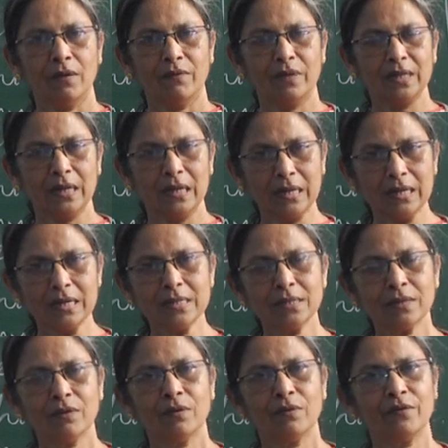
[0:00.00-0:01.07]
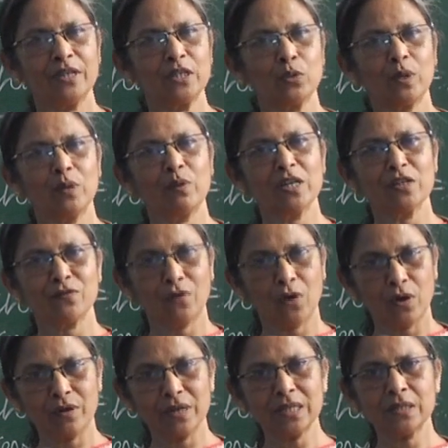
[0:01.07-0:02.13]
We learned first one was
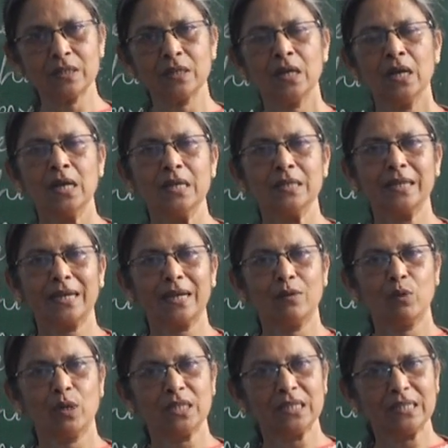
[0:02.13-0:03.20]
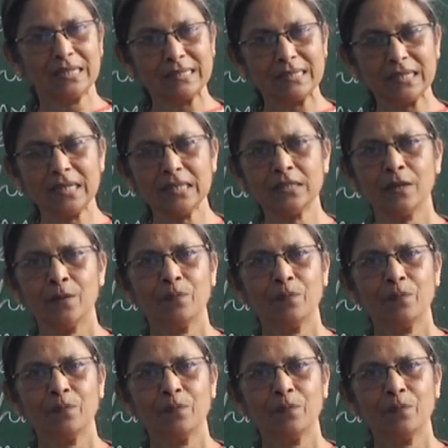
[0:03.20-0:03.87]
forest, second was desert,